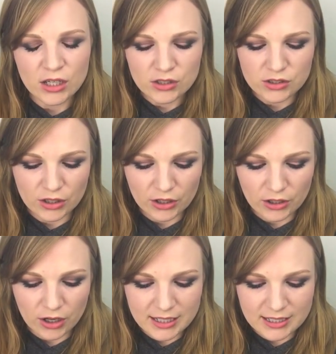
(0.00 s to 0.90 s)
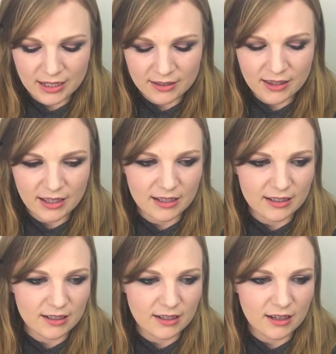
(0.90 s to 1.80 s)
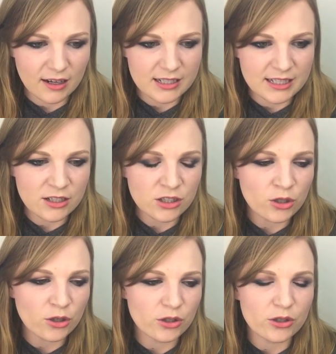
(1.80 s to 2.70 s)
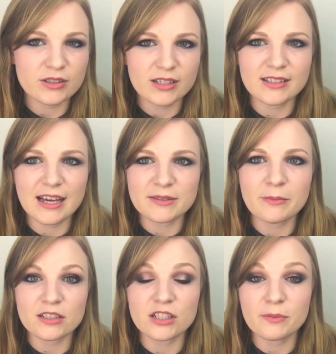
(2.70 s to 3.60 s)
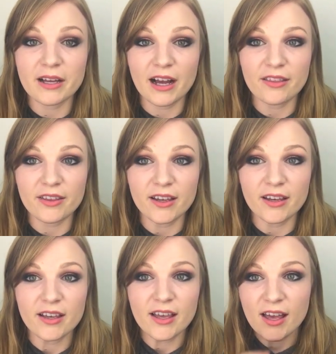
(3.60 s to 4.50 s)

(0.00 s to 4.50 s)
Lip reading: So I tend to not use this as much as my other